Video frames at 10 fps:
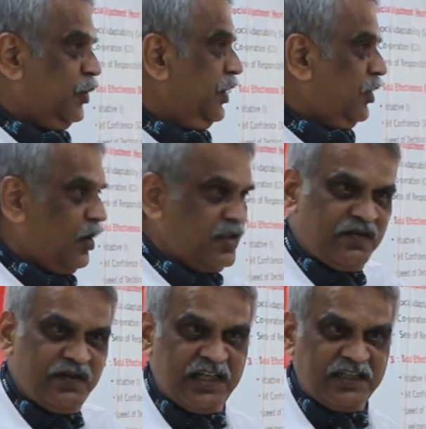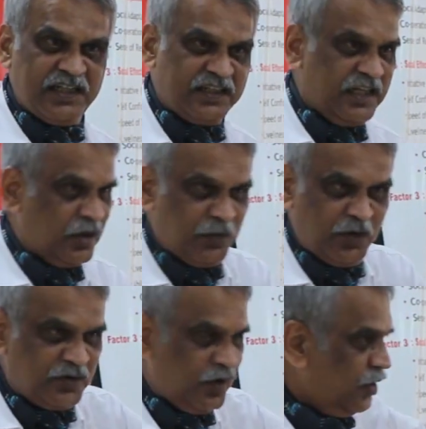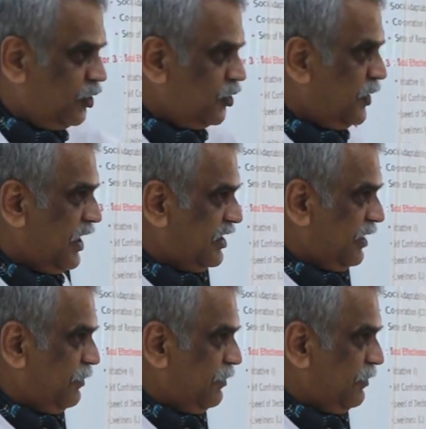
So he calls the villagers and removes all those plastic